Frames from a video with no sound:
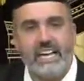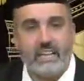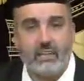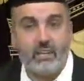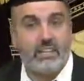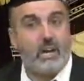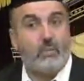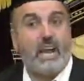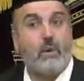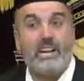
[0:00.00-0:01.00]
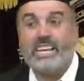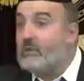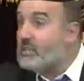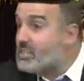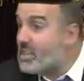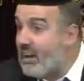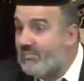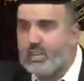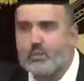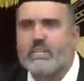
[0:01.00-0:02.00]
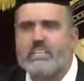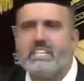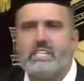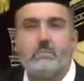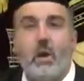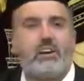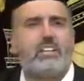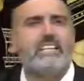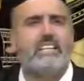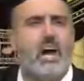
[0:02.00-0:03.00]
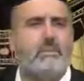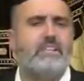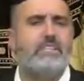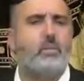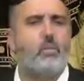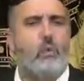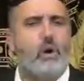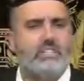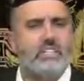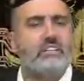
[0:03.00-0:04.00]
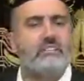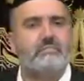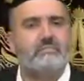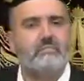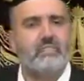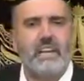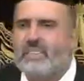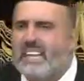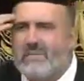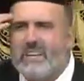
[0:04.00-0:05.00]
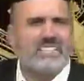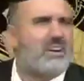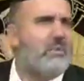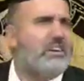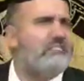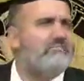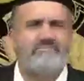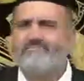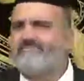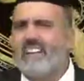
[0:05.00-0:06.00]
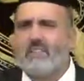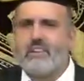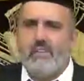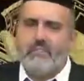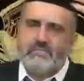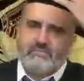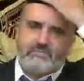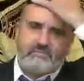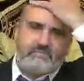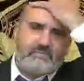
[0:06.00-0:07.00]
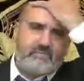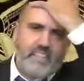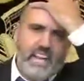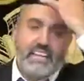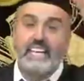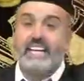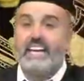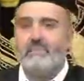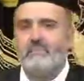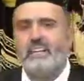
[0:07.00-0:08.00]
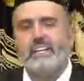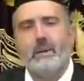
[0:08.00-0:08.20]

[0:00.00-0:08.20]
It looked like when I went in, it was covered with these sparkly diamonds. What was it? I'm thinking to myself, what? I don't know. And then it hit me.